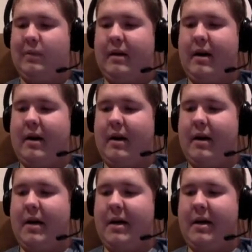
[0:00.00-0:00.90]

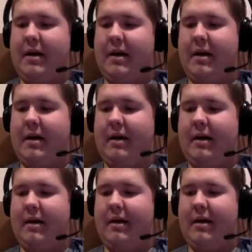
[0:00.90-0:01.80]

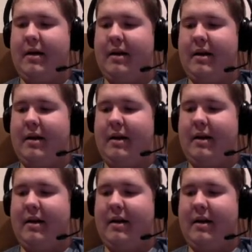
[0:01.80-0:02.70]

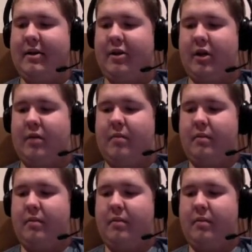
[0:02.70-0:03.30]
Uh, sure.